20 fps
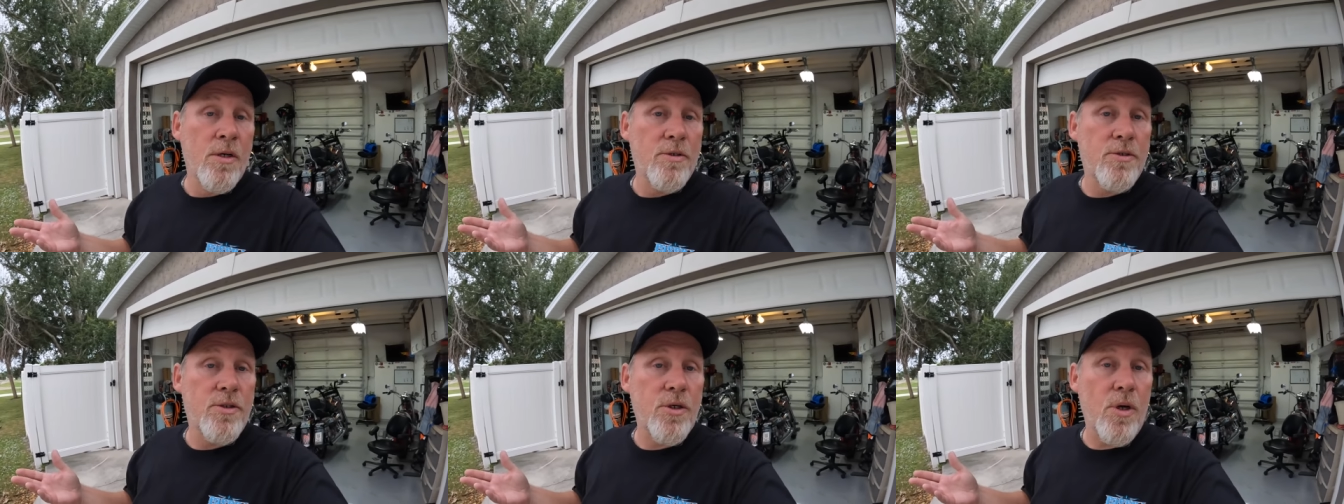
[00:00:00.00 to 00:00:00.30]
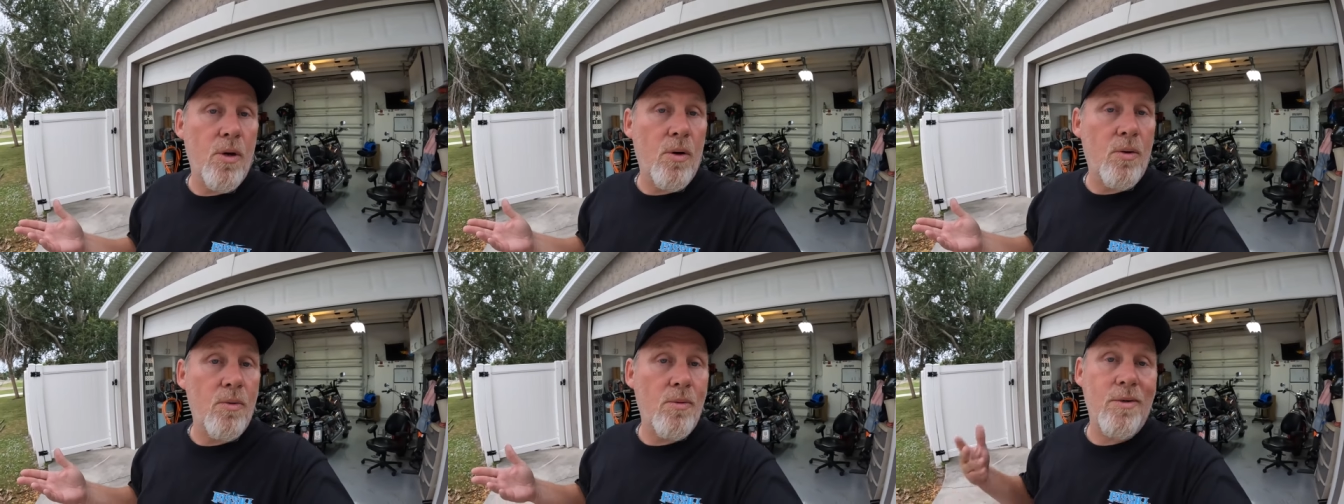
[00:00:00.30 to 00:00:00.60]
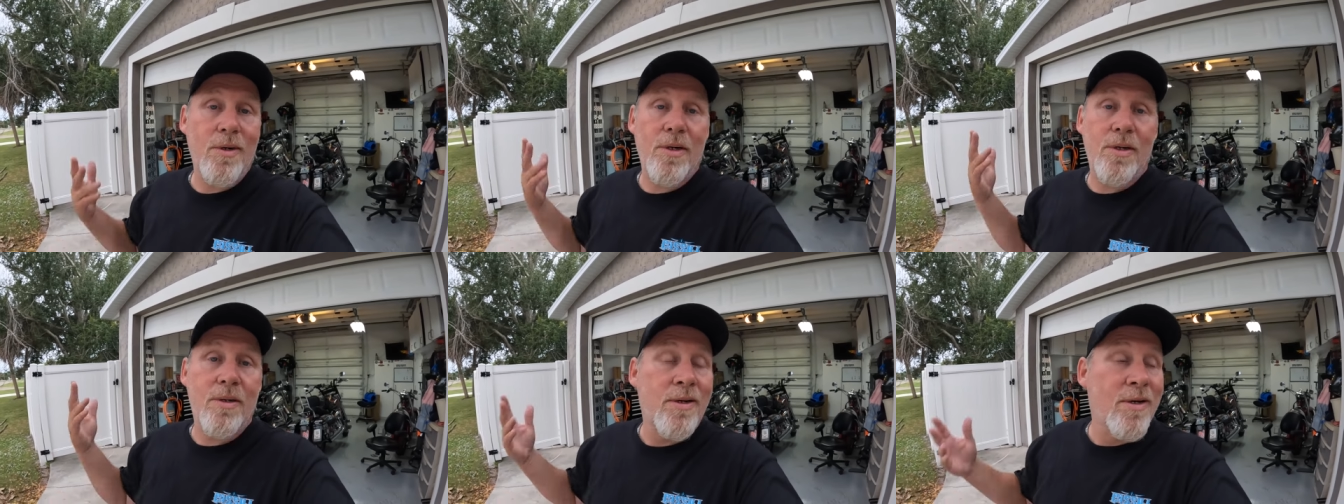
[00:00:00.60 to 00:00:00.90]
So
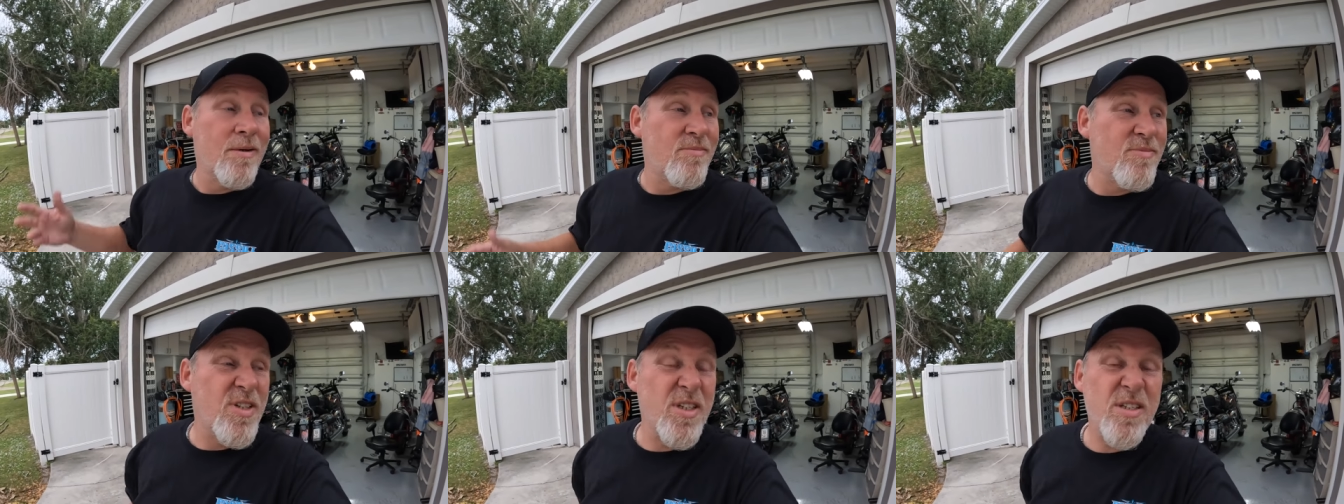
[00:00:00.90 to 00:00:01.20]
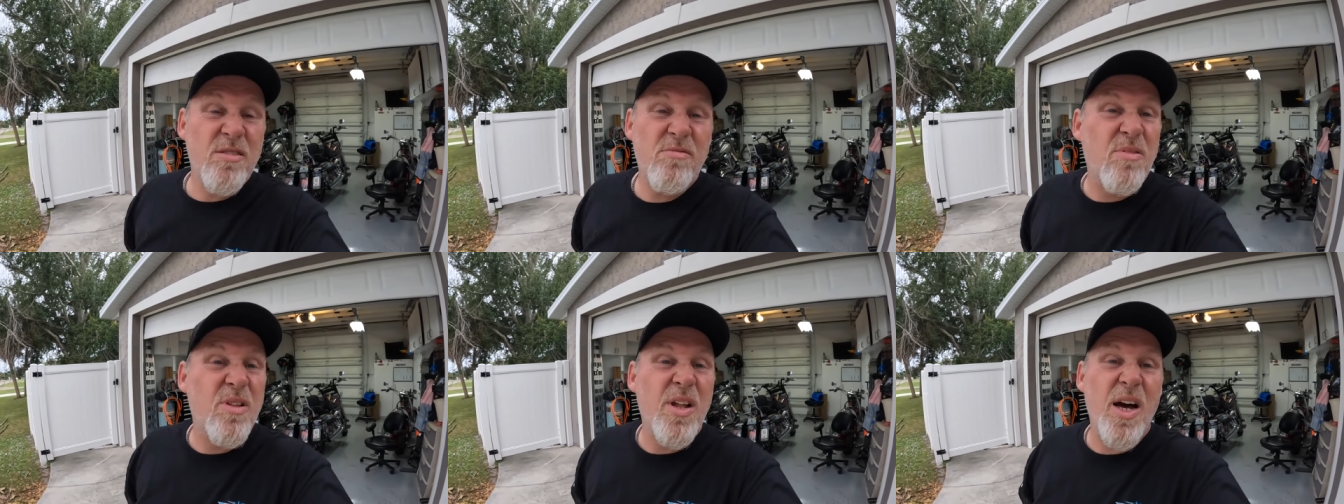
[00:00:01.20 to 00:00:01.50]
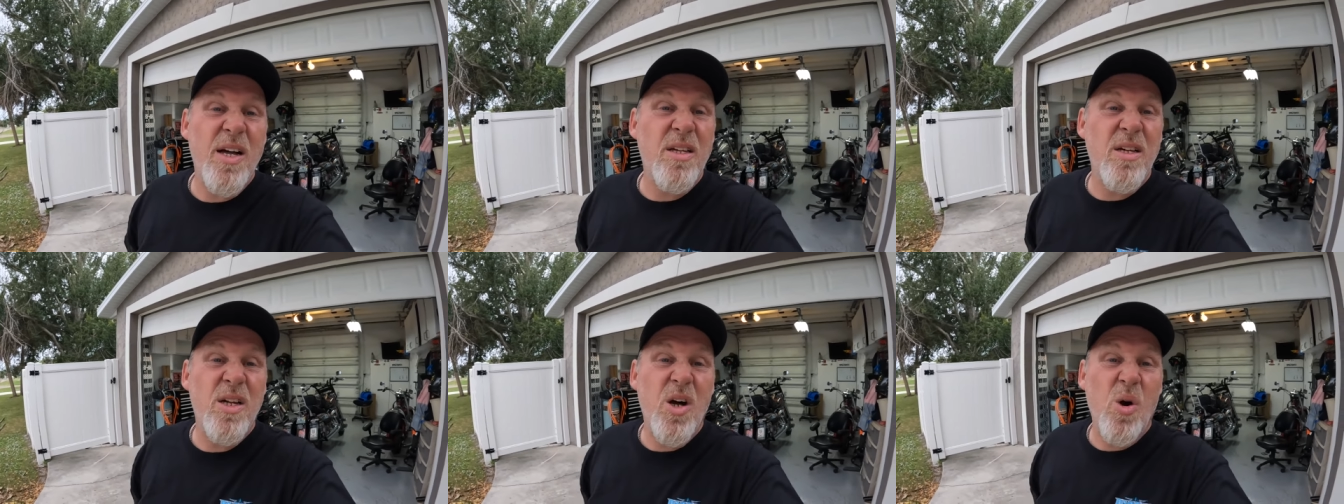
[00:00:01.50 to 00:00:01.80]
just
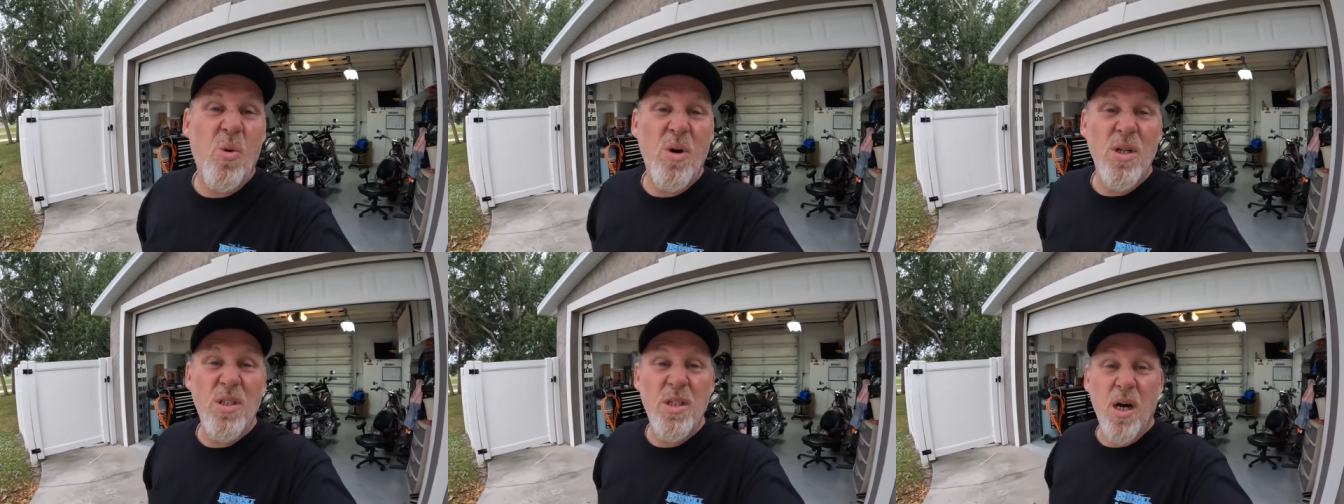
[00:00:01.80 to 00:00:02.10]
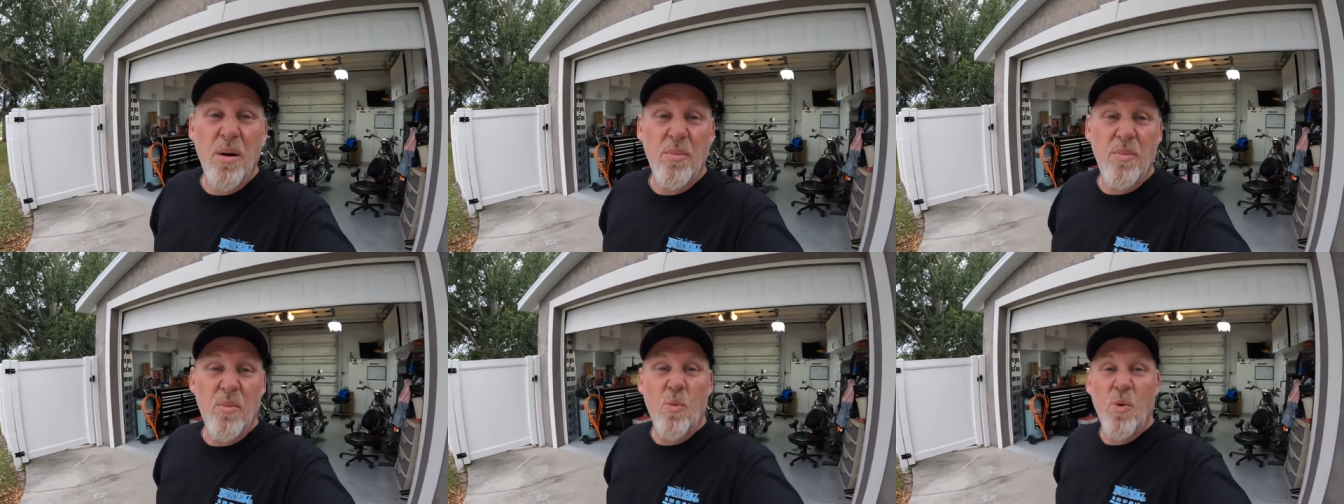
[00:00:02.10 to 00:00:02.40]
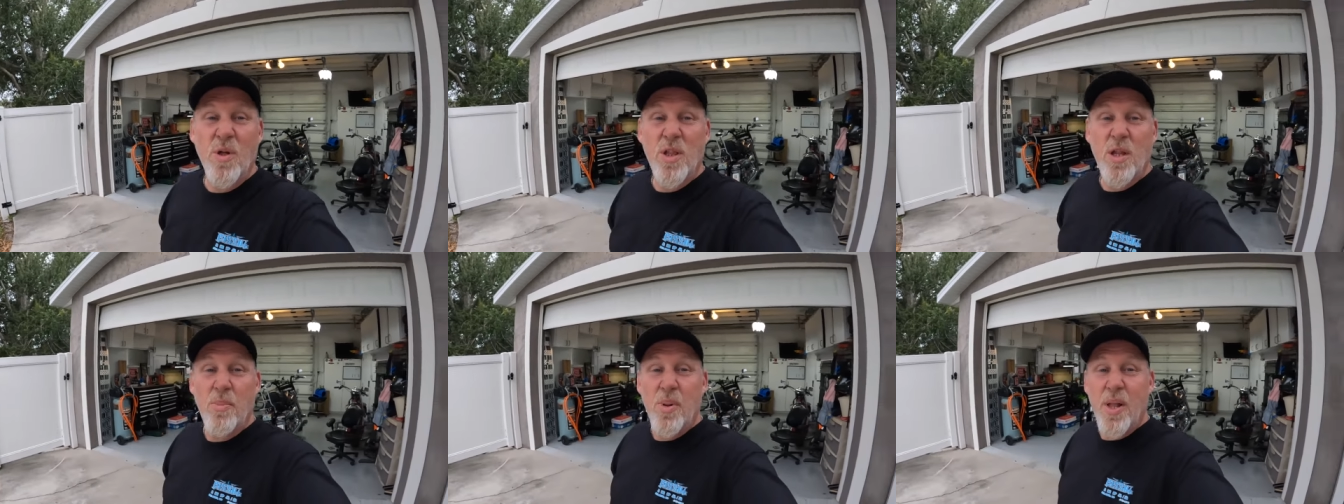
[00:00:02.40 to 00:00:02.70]
letting you know what's up,
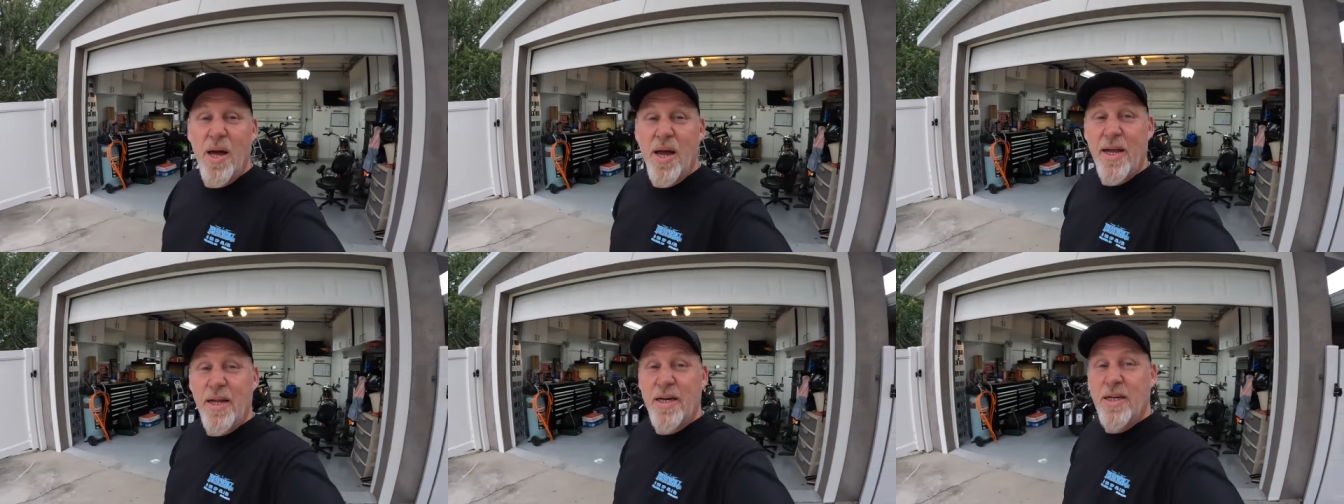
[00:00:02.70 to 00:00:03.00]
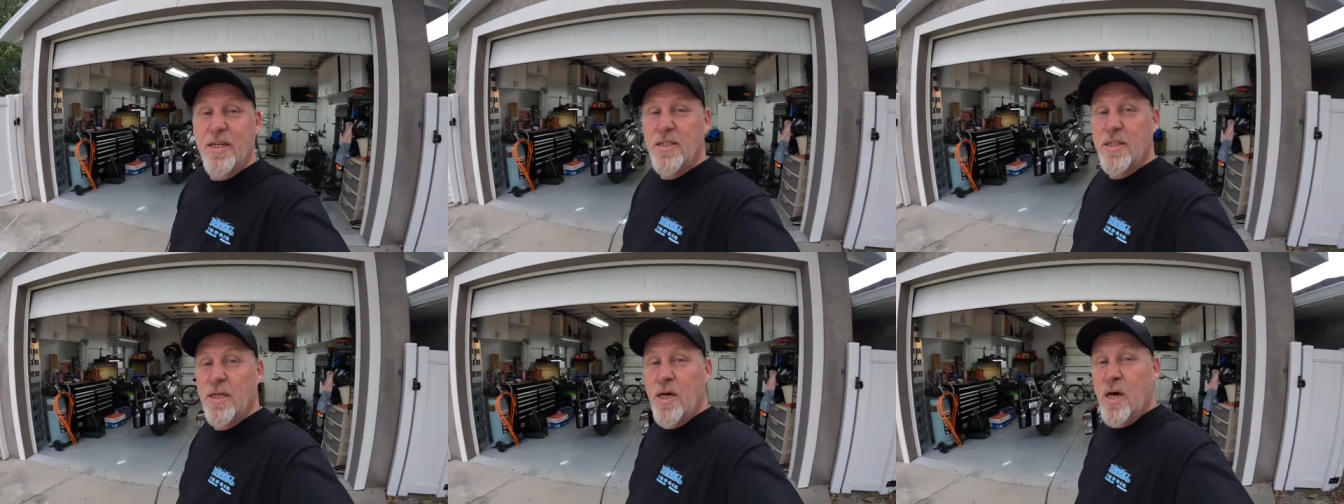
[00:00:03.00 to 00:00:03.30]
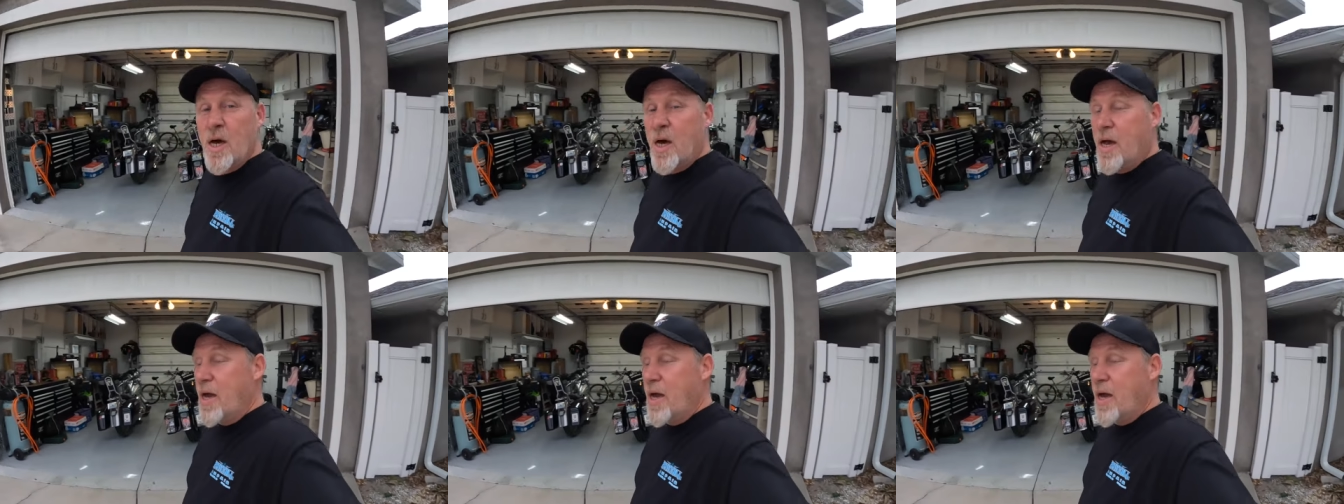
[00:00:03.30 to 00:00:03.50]
what the plan is.